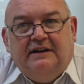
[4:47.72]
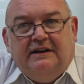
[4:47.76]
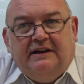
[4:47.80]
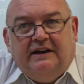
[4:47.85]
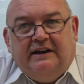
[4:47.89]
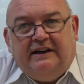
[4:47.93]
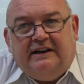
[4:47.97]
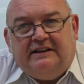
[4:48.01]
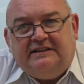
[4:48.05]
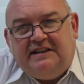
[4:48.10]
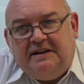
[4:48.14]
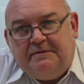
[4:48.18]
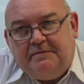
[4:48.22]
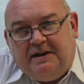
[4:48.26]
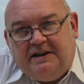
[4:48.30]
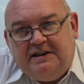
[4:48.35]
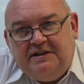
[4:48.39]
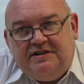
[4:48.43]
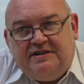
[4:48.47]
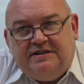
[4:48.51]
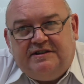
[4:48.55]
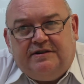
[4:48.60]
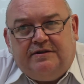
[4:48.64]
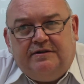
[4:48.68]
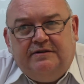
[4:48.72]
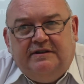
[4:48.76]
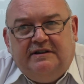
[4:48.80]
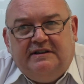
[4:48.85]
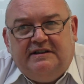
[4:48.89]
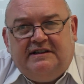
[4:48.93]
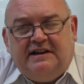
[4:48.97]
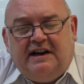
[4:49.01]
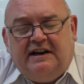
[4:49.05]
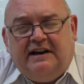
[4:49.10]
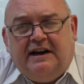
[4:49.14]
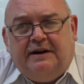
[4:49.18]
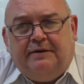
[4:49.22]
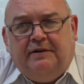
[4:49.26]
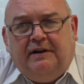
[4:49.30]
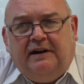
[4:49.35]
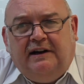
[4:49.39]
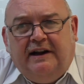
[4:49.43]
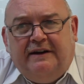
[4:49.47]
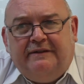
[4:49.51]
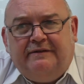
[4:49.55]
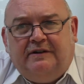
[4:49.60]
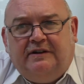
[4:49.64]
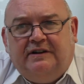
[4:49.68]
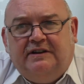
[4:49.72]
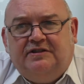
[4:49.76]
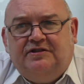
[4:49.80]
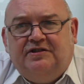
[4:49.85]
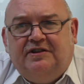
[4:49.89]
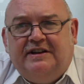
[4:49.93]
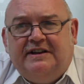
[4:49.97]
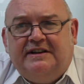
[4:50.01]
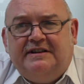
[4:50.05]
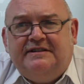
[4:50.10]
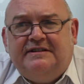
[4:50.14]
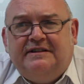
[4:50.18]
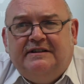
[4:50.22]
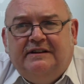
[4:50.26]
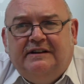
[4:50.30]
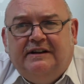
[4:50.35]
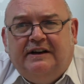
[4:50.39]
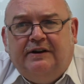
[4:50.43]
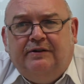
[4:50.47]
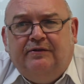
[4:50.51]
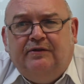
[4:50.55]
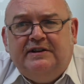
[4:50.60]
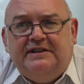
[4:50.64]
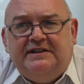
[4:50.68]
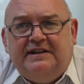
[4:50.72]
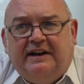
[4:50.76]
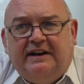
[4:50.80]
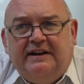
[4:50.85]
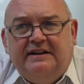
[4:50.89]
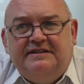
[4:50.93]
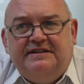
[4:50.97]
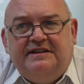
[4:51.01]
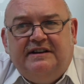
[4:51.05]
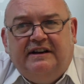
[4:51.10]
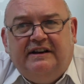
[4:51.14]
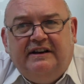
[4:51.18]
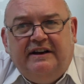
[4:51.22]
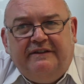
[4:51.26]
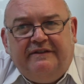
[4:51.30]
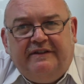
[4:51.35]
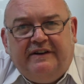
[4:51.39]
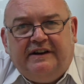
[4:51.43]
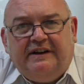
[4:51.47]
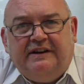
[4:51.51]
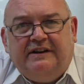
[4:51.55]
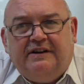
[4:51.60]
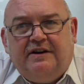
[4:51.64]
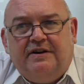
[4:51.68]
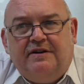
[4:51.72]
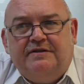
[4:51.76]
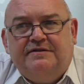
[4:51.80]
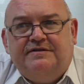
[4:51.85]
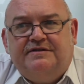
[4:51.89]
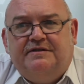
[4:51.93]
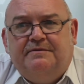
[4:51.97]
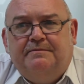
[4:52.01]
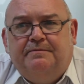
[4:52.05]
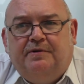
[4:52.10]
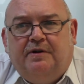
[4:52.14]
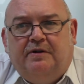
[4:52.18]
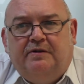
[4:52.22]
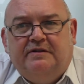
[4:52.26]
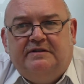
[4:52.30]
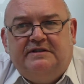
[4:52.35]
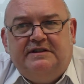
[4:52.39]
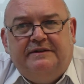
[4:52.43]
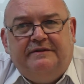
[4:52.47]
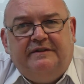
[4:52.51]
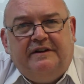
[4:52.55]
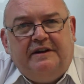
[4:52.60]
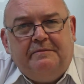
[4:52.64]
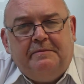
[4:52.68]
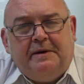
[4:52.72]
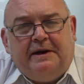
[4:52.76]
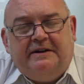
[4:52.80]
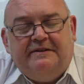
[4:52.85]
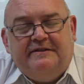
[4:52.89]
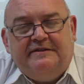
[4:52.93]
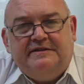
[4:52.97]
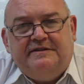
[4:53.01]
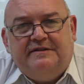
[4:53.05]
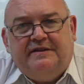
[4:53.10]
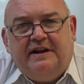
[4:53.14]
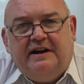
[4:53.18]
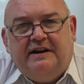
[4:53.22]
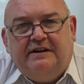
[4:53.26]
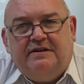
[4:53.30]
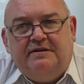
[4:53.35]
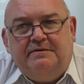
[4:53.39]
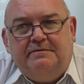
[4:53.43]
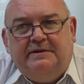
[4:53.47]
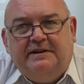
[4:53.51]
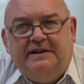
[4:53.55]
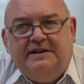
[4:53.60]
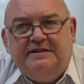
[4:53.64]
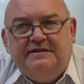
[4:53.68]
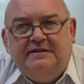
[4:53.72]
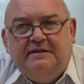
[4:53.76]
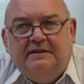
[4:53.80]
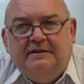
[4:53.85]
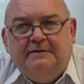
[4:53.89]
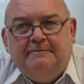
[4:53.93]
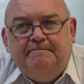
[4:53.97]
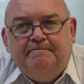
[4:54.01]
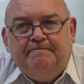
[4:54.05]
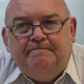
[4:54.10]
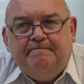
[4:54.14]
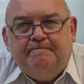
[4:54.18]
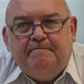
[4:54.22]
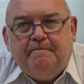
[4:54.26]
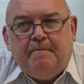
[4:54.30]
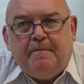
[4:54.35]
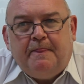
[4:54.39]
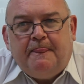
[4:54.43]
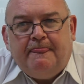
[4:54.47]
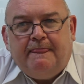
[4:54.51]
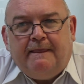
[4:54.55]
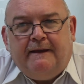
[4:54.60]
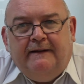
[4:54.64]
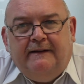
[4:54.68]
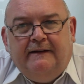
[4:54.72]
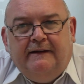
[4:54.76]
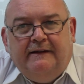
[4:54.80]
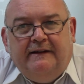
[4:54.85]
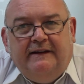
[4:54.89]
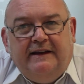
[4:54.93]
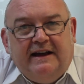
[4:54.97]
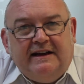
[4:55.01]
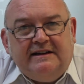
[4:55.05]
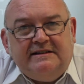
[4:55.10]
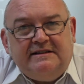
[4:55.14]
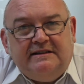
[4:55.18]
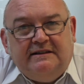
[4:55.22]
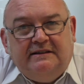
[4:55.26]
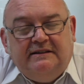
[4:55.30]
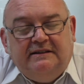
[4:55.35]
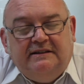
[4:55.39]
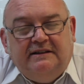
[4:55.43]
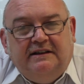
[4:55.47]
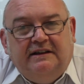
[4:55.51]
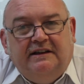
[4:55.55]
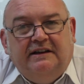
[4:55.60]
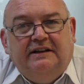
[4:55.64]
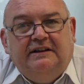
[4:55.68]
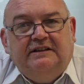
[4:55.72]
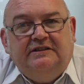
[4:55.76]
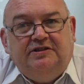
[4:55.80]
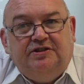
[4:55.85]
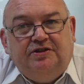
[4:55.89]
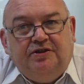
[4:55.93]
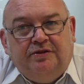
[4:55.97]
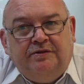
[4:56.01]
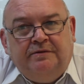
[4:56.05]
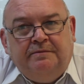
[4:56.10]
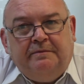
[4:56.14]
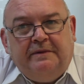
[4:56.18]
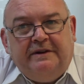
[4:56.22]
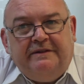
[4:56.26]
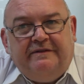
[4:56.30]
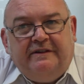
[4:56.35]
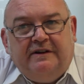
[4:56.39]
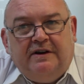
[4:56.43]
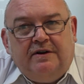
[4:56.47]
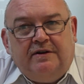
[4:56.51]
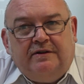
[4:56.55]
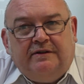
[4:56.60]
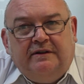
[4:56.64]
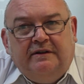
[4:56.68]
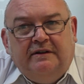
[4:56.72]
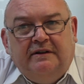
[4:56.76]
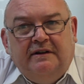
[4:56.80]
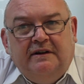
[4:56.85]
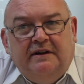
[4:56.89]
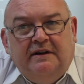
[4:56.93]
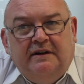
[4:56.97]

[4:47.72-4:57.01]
And asset managers that understand how to leverage this can return significant cost and productivity benefits for their companies. Yet, it shouldn't be forgotten